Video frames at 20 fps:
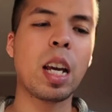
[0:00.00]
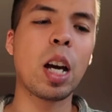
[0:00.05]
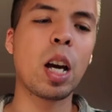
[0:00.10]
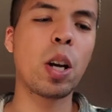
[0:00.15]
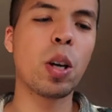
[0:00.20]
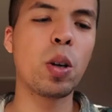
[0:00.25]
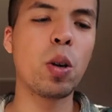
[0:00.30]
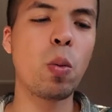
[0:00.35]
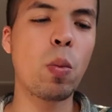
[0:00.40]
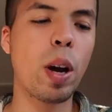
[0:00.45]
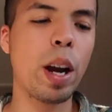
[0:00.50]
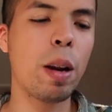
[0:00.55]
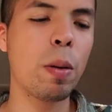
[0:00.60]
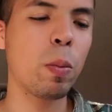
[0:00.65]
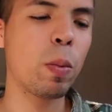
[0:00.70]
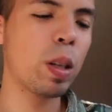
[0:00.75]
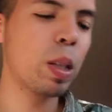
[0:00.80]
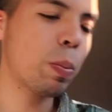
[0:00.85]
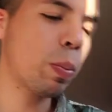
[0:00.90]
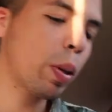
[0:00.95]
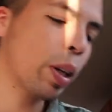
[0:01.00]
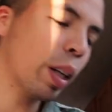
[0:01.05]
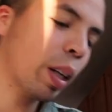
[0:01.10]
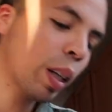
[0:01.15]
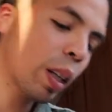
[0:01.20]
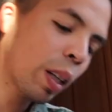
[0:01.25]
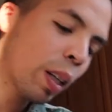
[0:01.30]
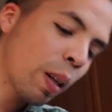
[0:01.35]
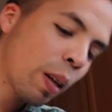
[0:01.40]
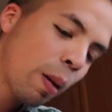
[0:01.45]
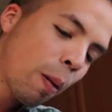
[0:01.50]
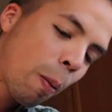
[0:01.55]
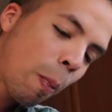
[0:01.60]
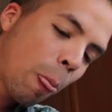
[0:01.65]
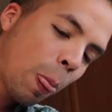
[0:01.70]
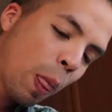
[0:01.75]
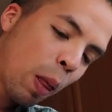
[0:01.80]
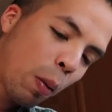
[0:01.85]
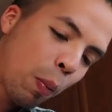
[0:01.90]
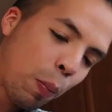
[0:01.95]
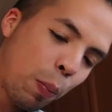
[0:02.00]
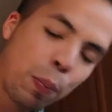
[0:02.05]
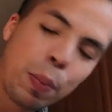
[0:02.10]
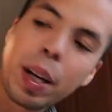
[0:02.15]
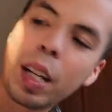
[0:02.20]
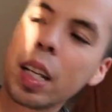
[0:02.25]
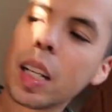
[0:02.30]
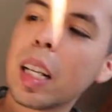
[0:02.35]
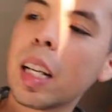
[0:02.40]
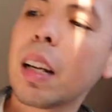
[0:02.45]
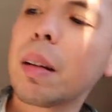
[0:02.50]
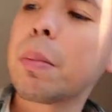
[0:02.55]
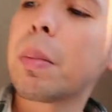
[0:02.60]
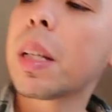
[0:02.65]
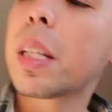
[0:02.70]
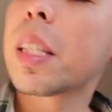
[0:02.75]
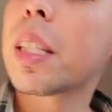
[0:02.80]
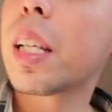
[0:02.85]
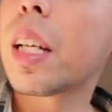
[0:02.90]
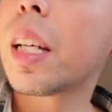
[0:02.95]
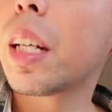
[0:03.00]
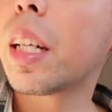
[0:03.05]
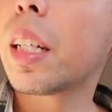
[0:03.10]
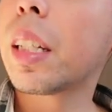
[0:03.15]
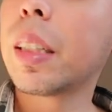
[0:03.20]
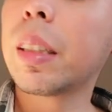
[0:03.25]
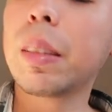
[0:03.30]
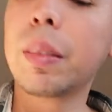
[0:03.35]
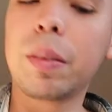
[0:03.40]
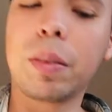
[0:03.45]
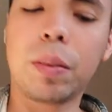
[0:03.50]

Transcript: I don't know why I'm whispering, but I'm excited.